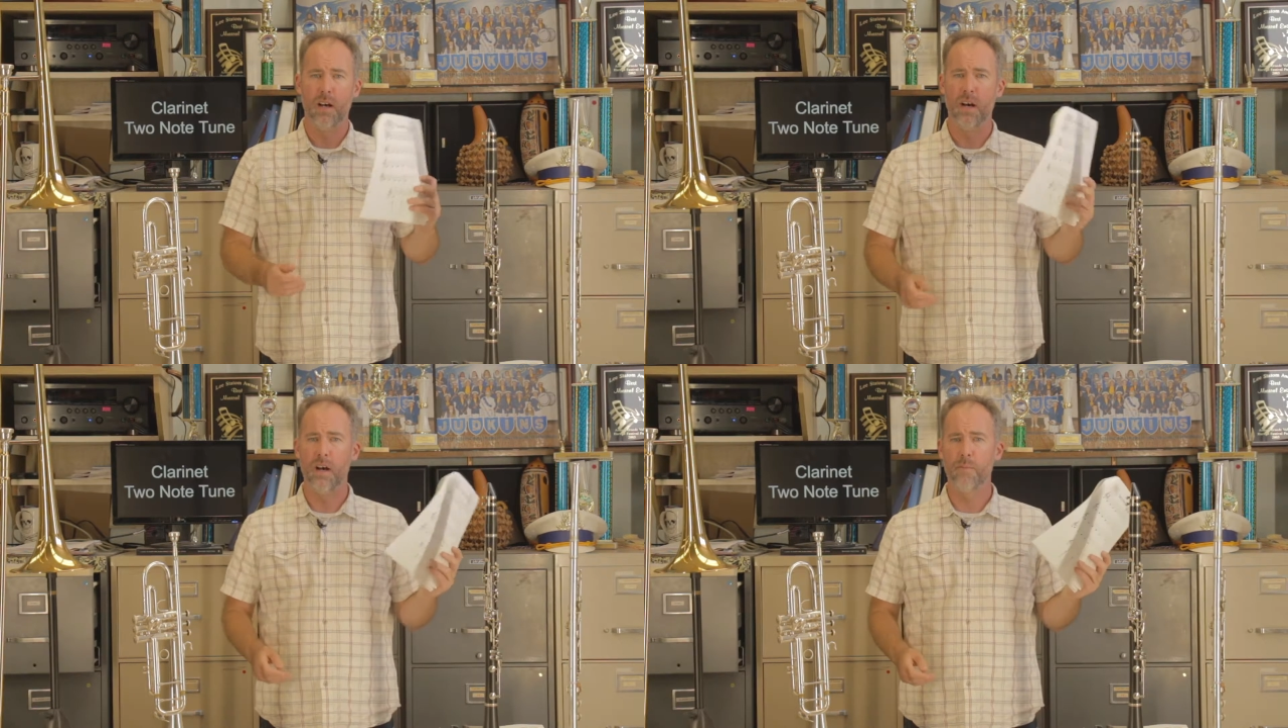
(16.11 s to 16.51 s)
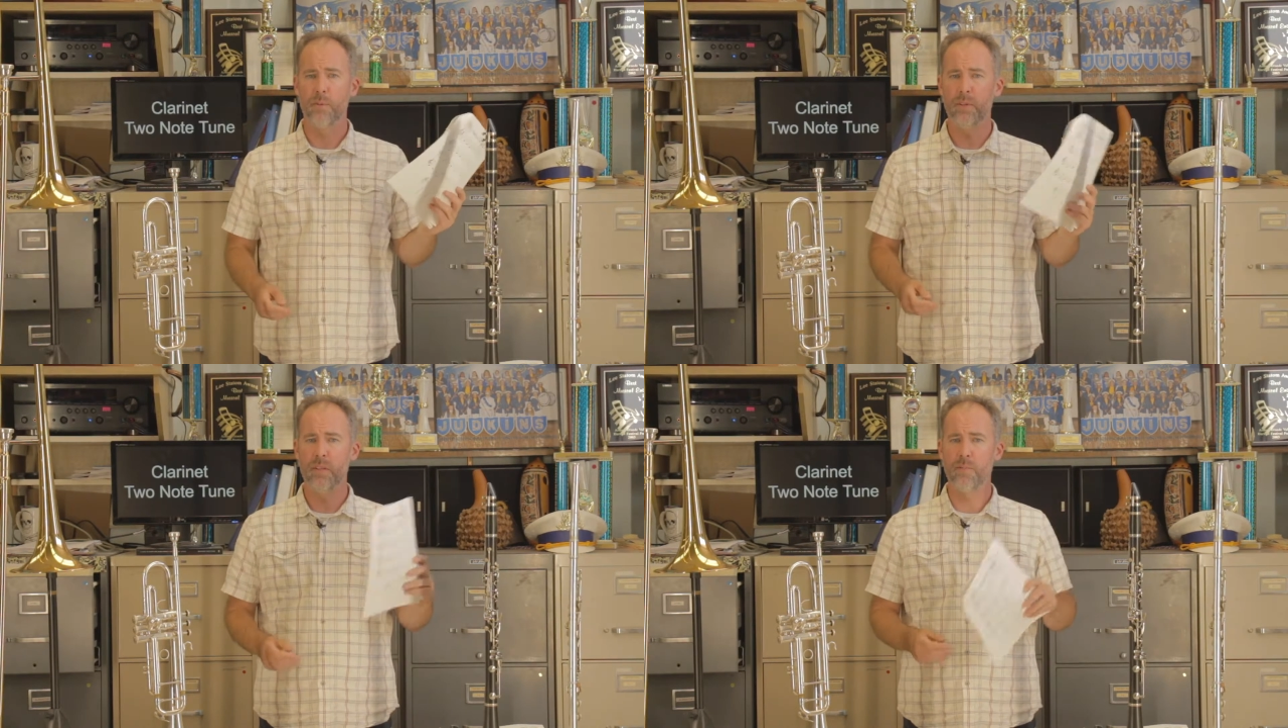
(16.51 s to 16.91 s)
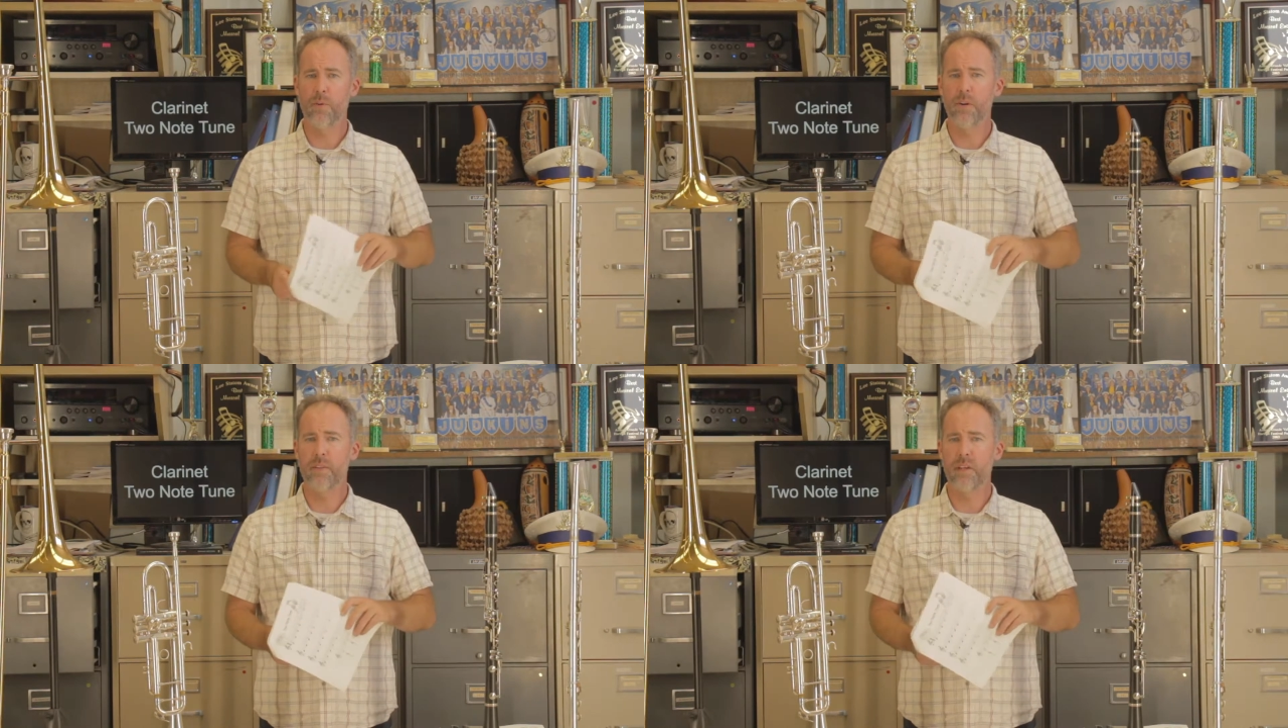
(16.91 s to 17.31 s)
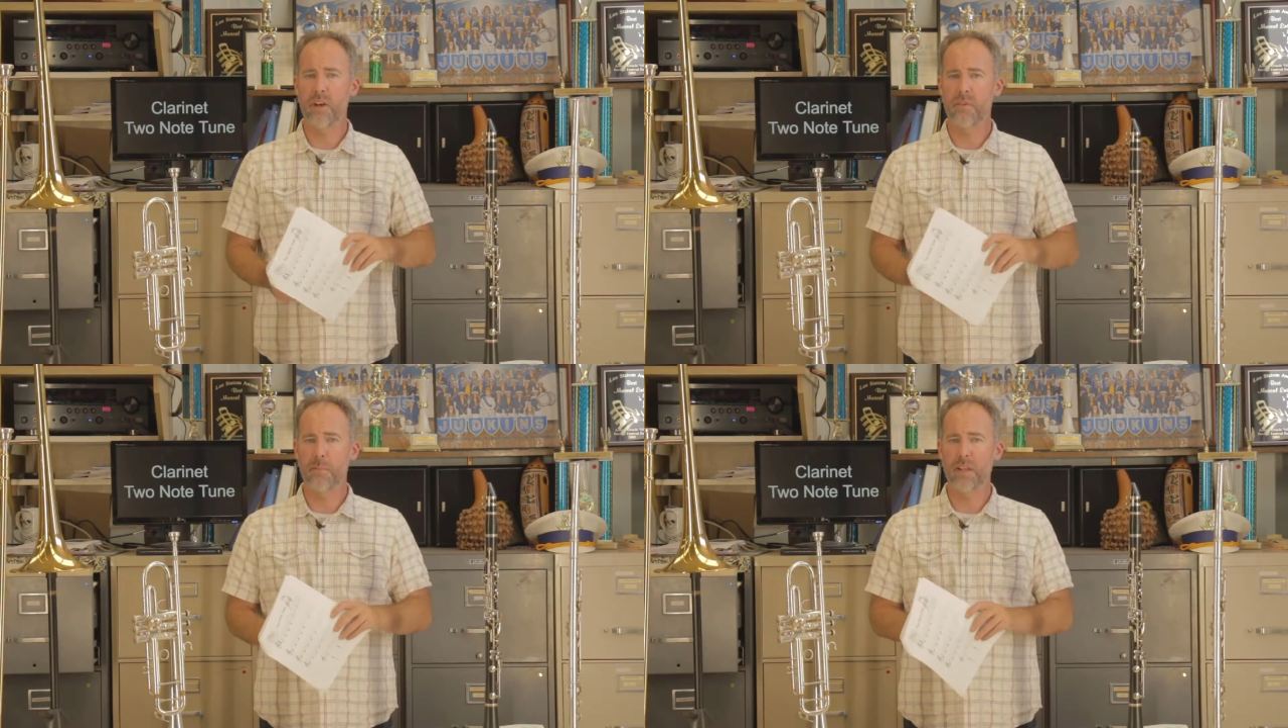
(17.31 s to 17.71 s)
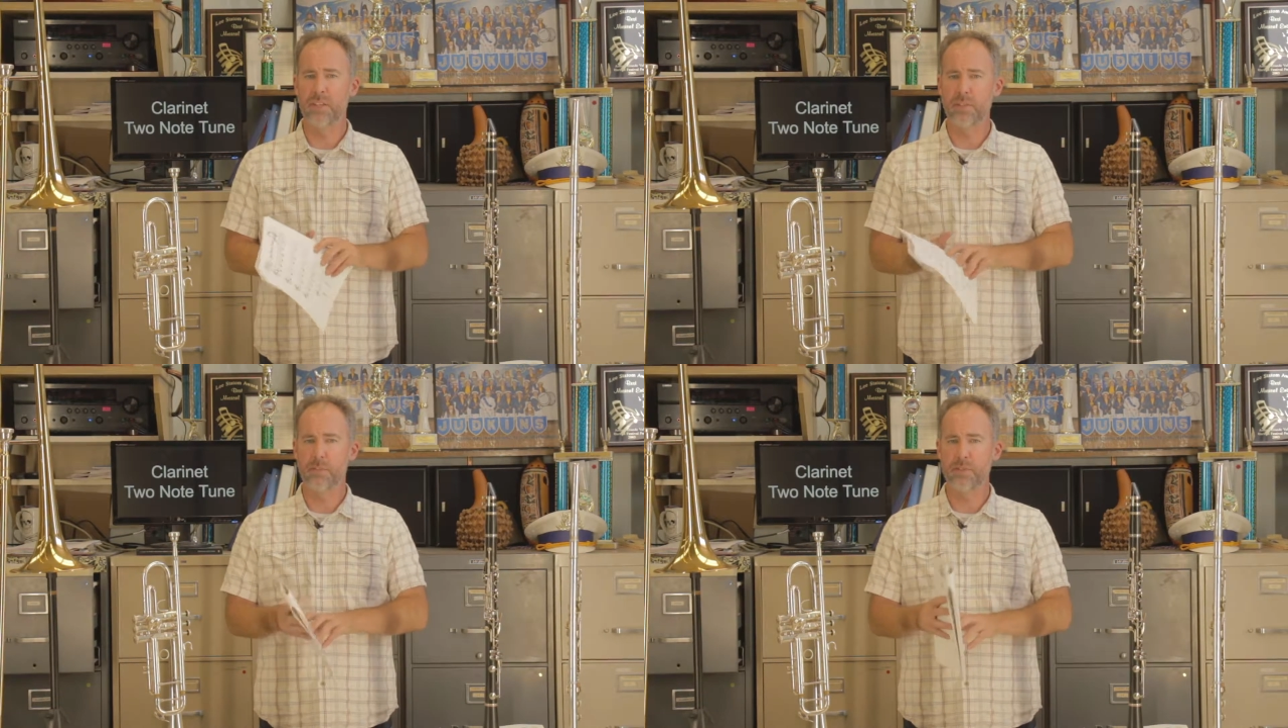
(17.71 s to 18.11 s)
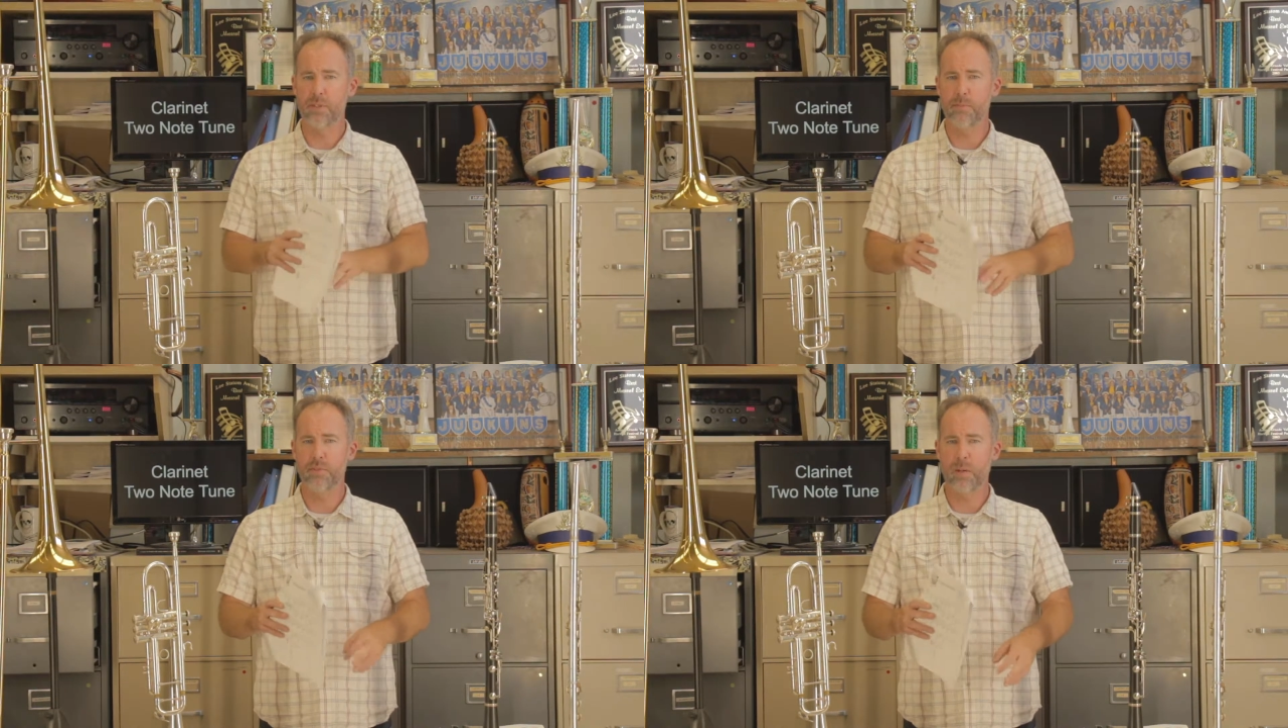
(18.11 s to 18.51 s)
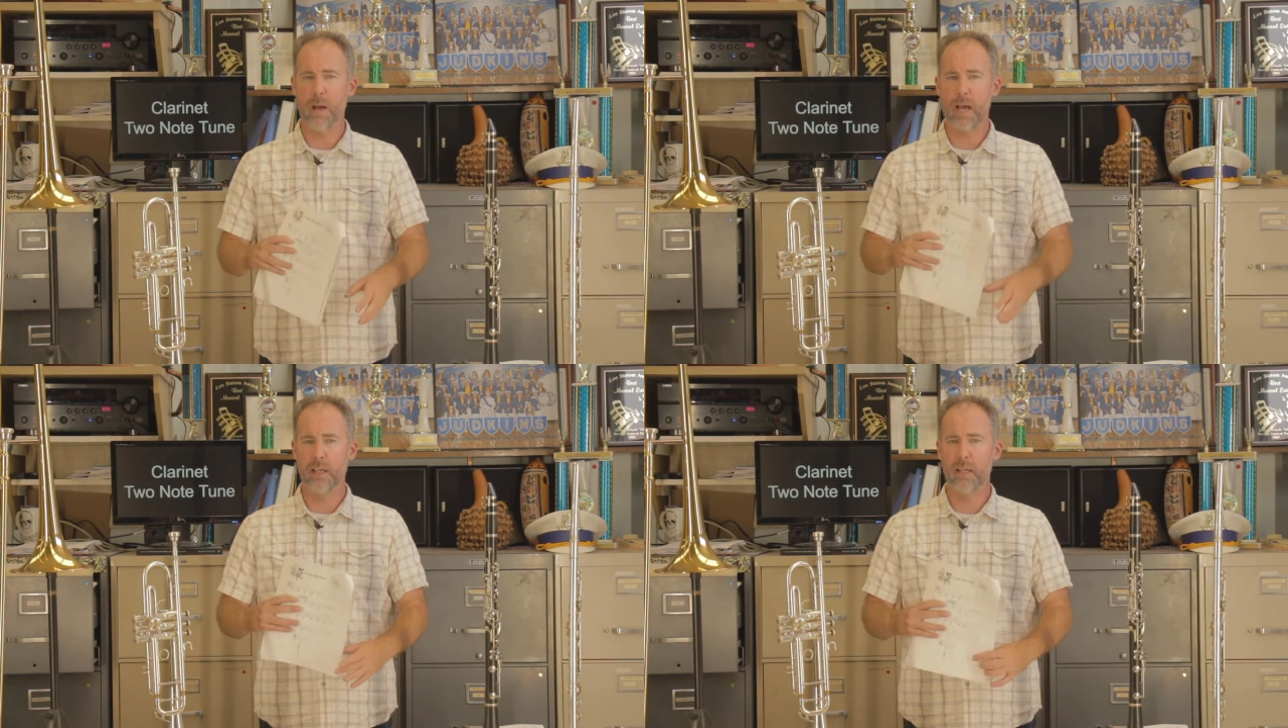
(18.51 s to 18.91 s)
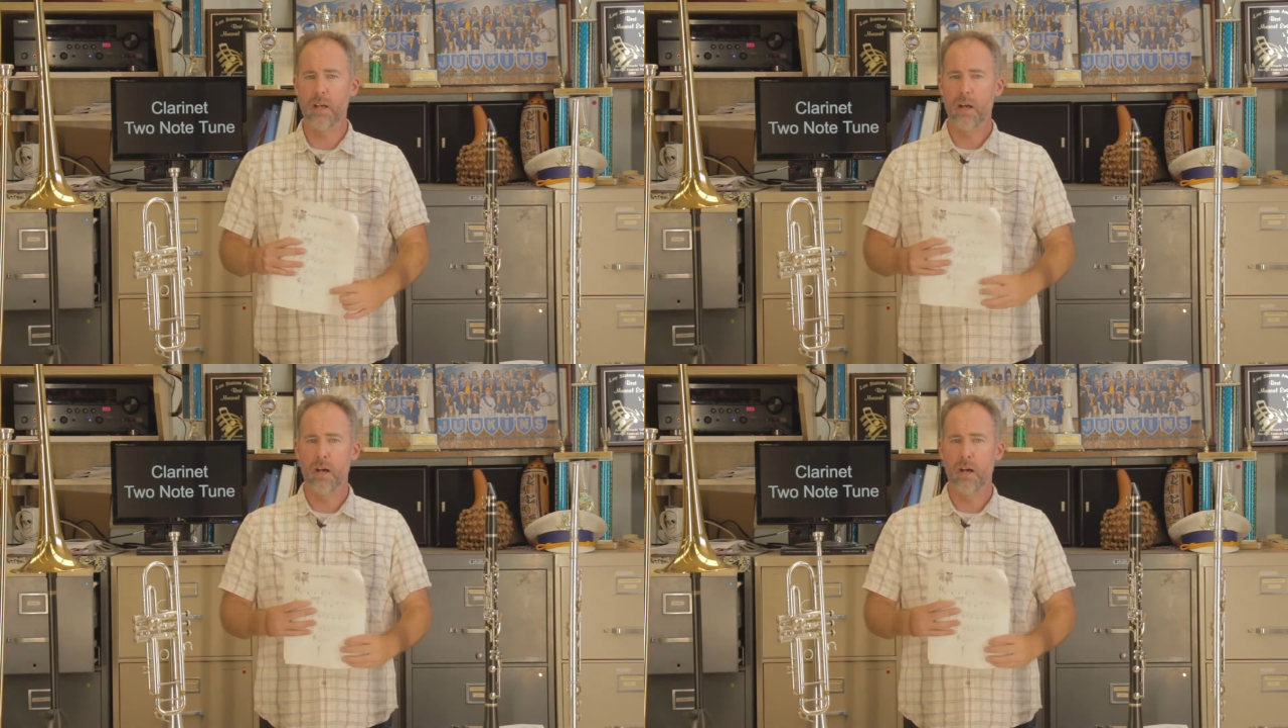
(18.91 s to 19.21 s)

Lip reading: Really important that you have a place to put your music packet.